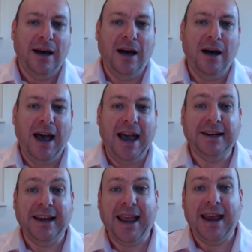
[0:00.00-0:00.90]

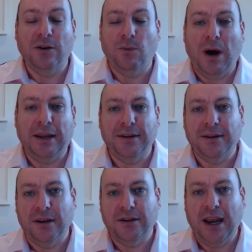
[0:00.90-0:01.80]
adding again at
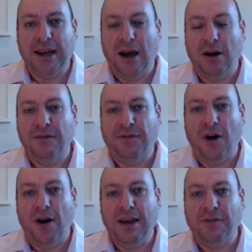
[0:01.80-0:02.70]

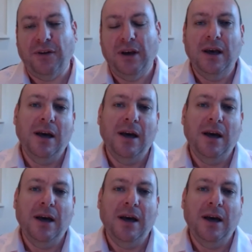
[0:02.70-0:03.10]
110.05.